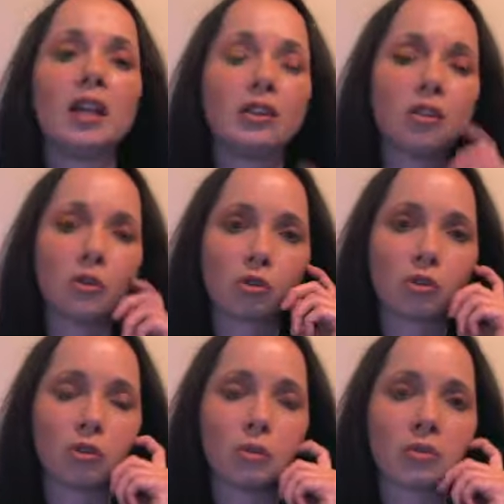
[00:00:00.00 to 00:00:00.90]
in those
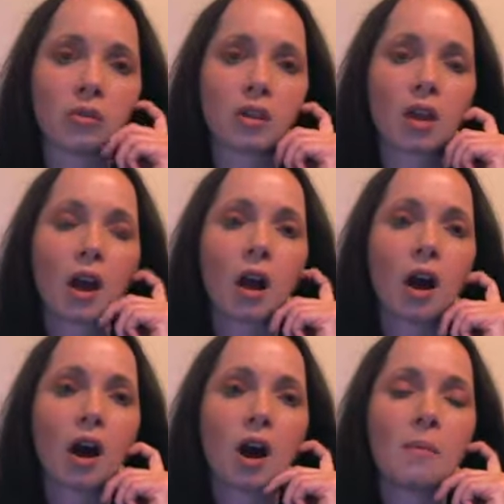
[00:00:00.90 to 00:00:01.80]
shoes.
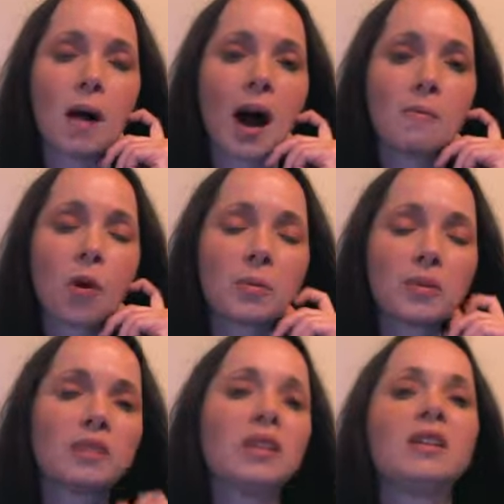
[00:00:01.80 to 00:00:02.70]
I
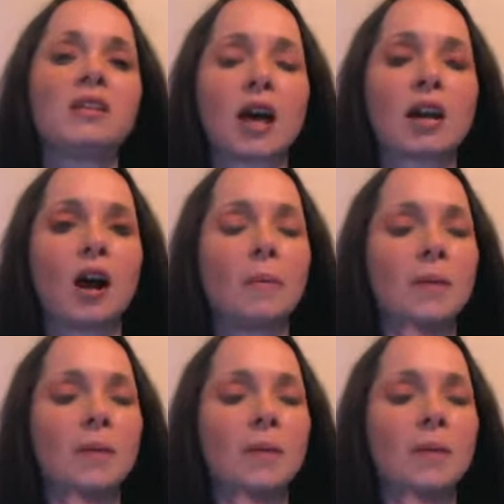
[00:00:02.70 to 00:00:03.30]
purposely set up